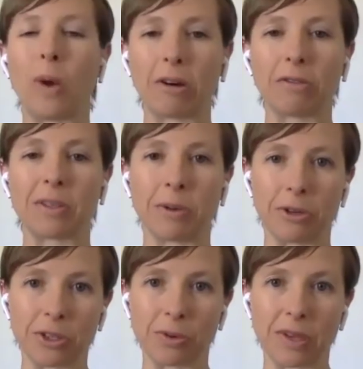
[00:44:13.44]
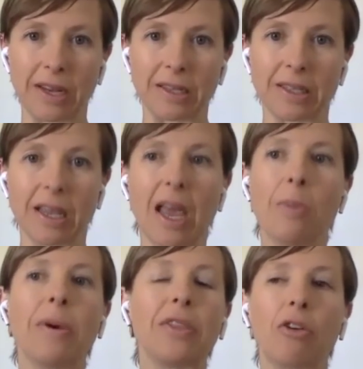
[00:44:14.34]
aware of spiritual things,
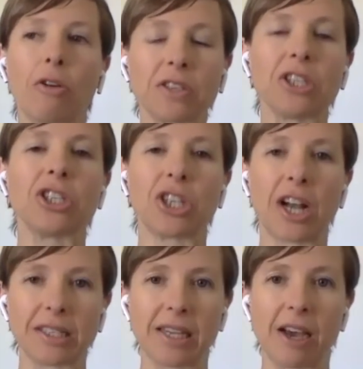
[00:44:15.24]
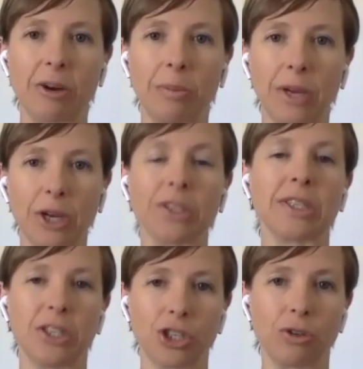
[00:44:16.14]
but they're often shut down
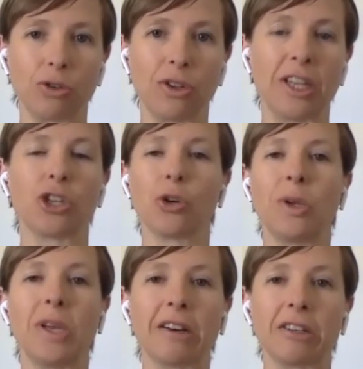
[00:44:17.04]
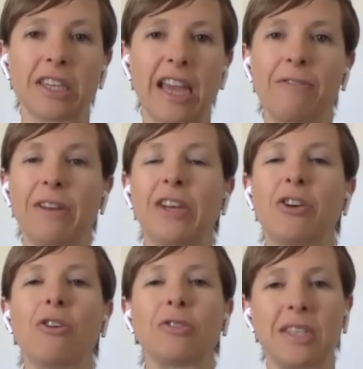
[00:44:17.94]
because they're children. They're too young to have any
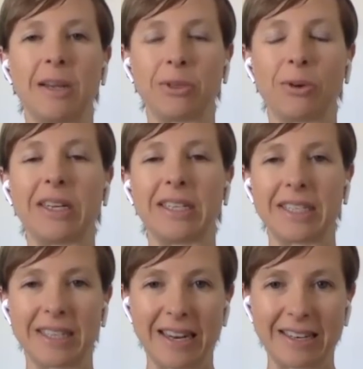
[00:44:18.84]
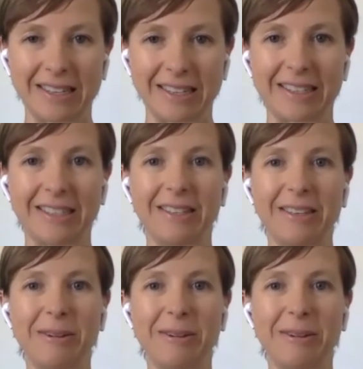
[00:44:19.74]
concepts or understanding.